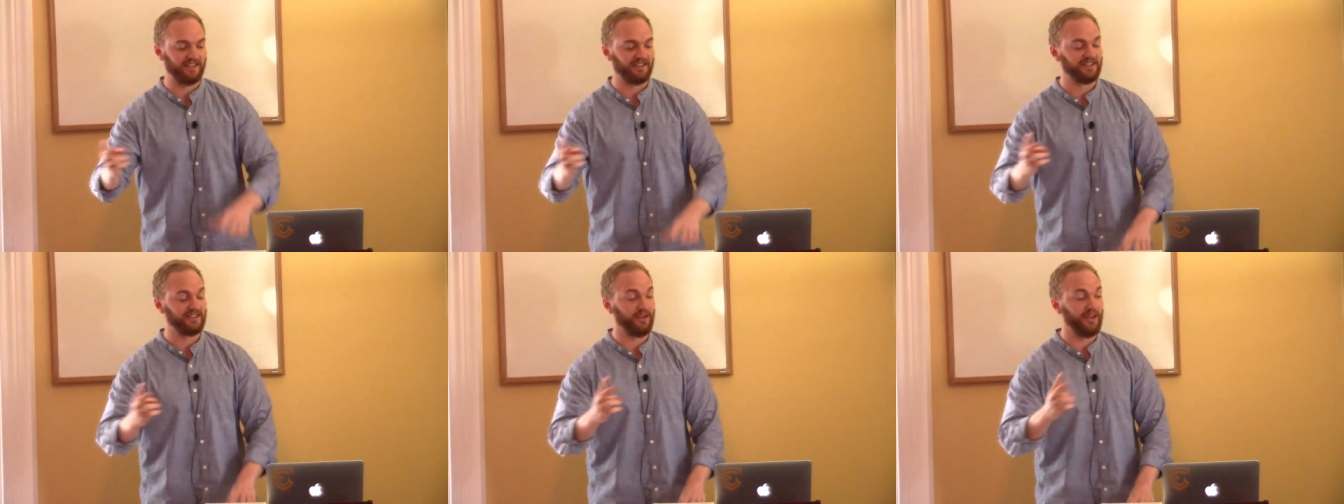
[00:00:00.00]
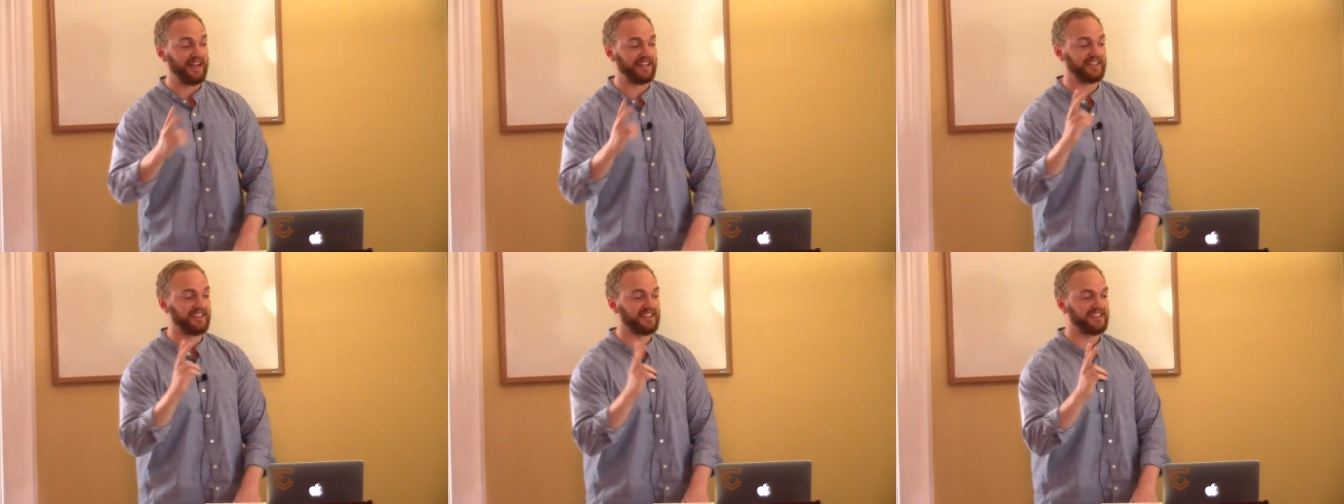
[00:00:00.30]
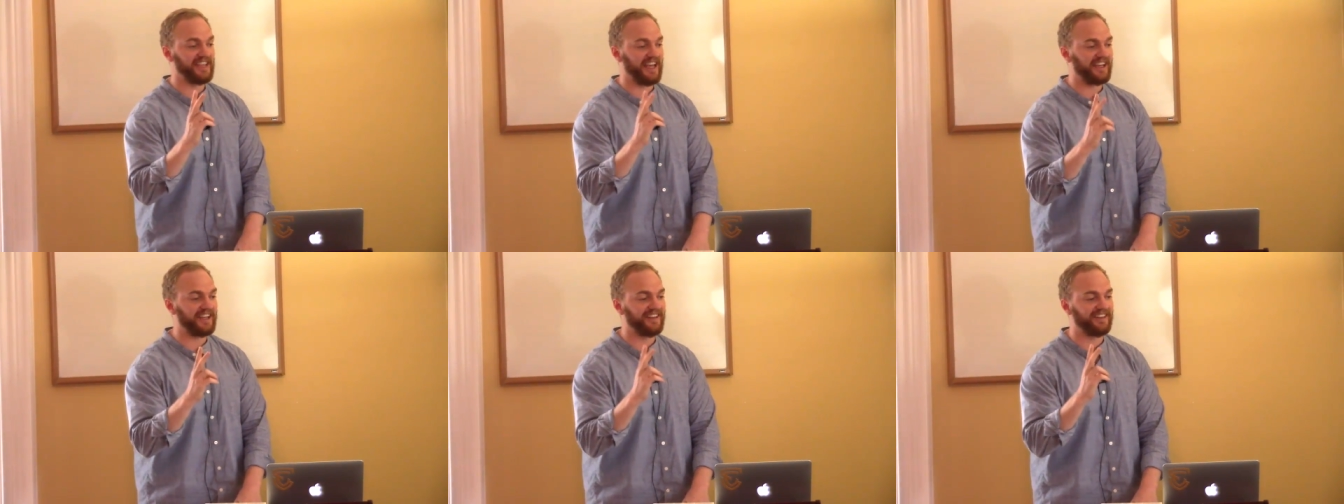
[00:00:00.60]
So that's the
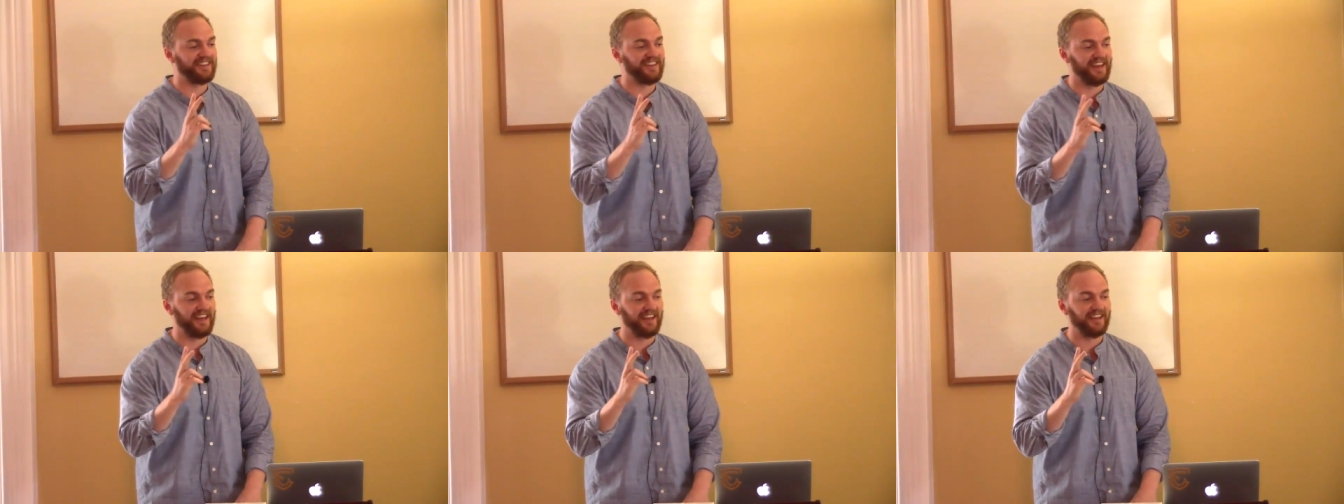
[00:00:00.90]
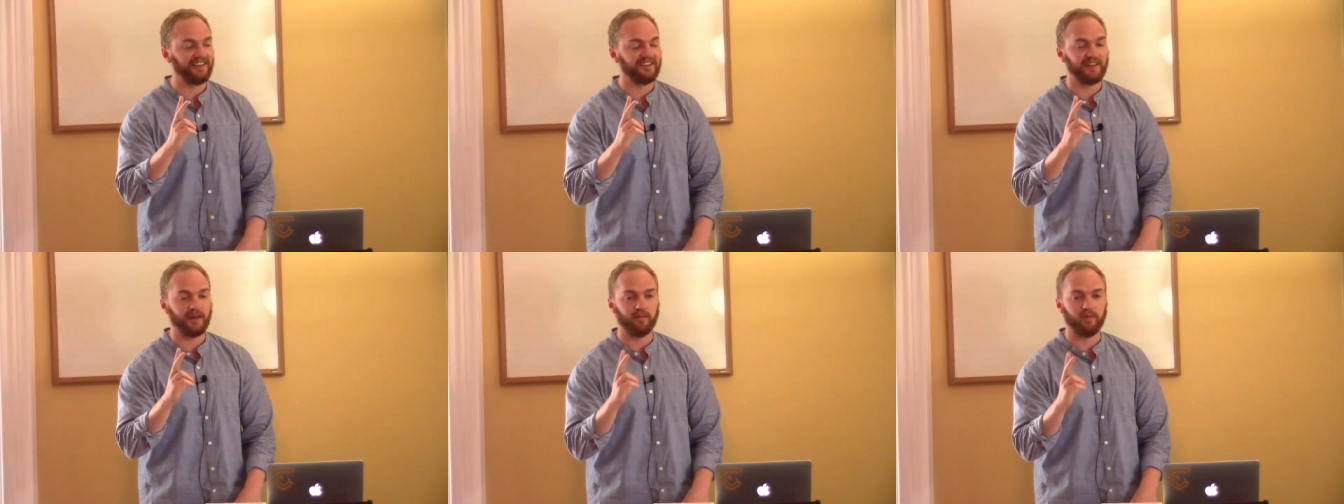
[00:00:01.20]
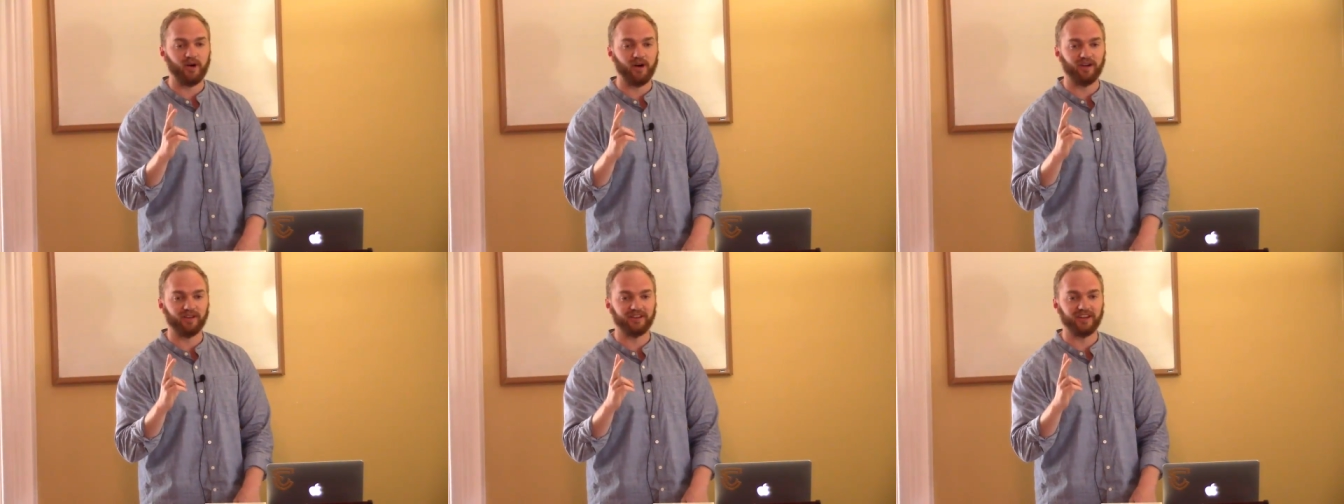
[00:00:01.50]
second thing that,
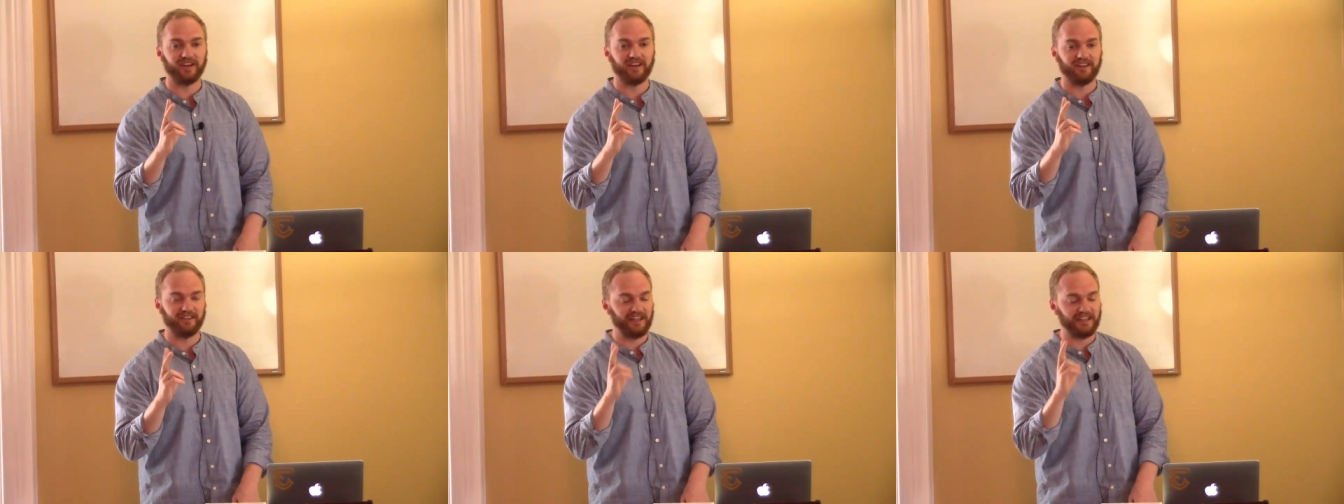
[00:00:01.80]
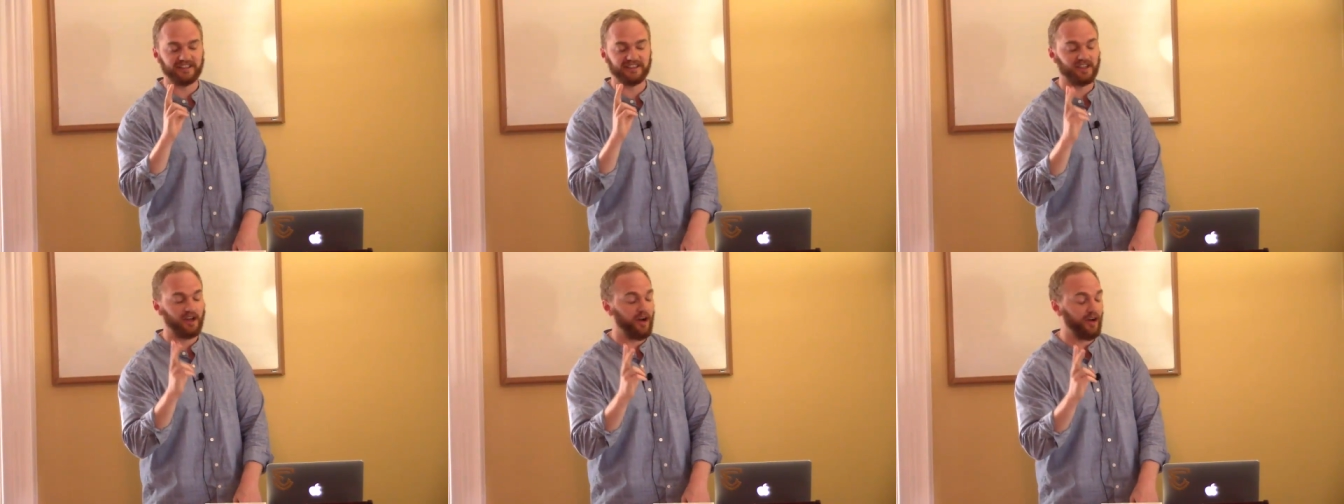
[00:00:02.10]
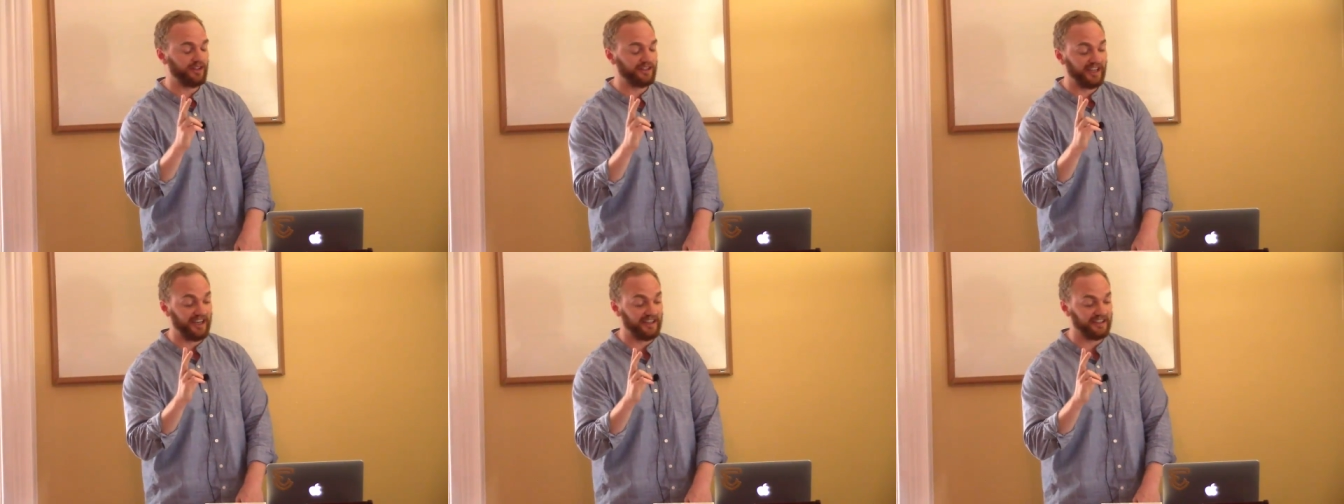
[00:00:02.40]
Paul do, that
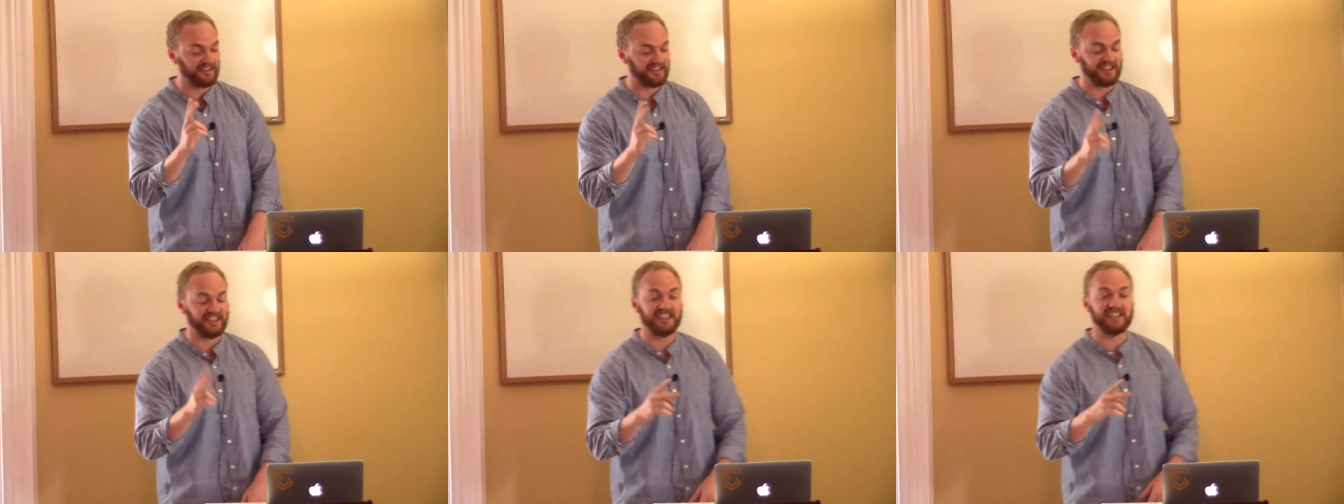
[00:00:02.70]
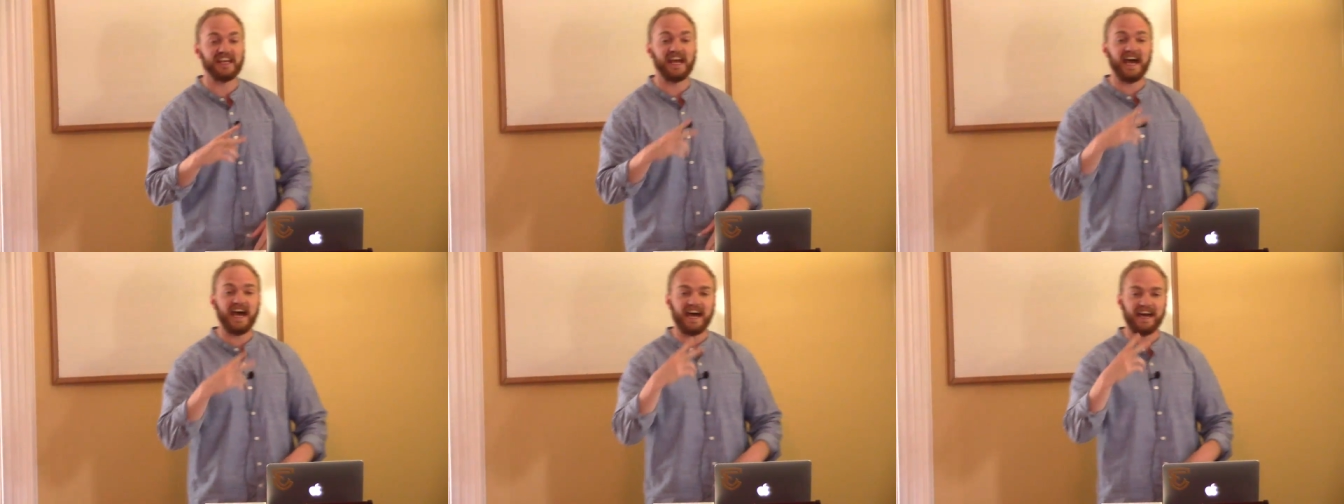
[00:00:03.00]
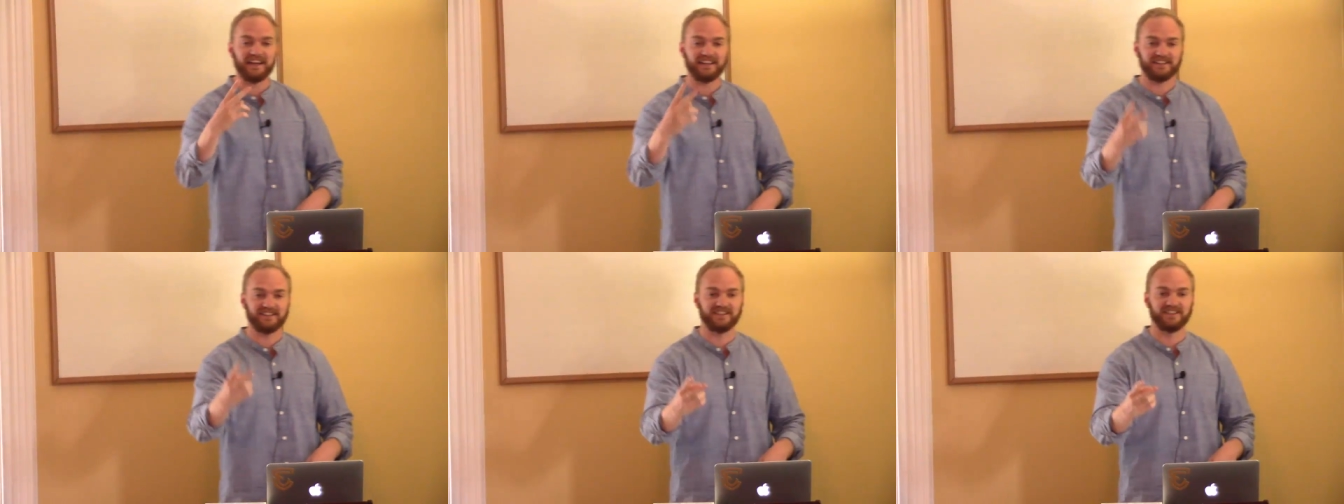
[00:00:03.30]
Saul does. He
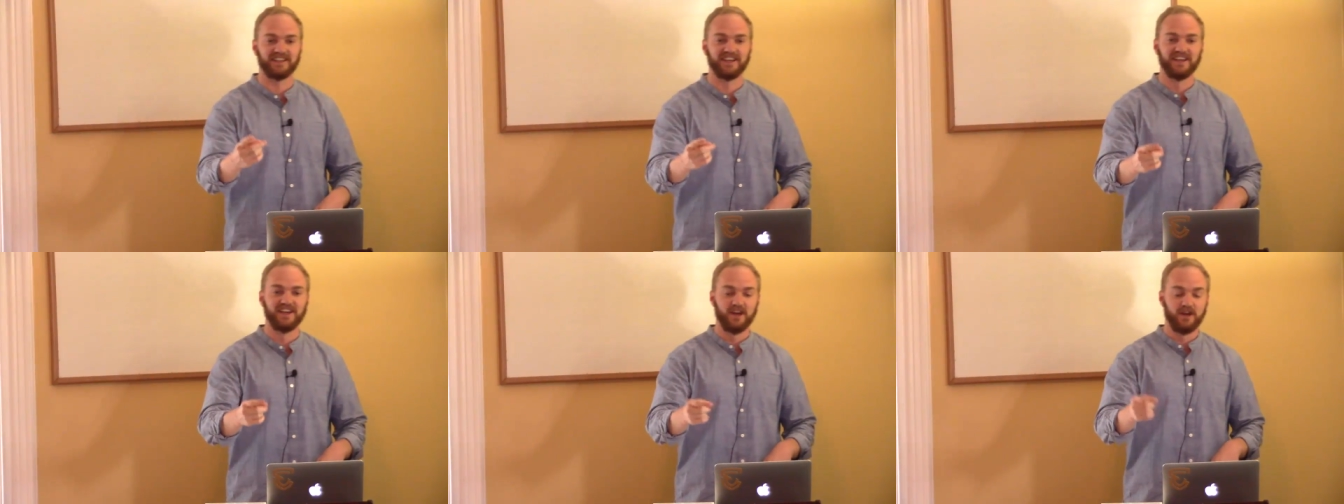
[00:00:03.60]
acts.